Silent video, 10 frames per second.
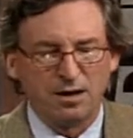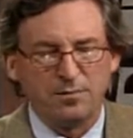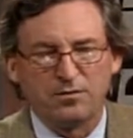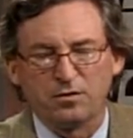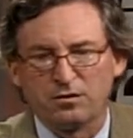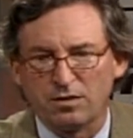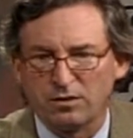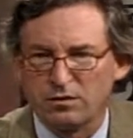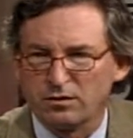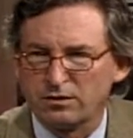I mean, if you're sitting
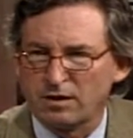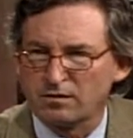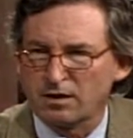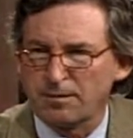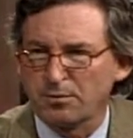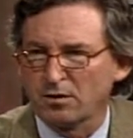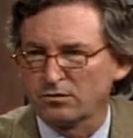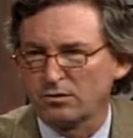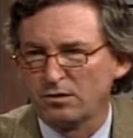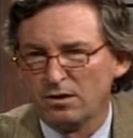there, you're a TSA
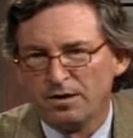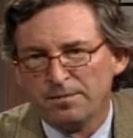person.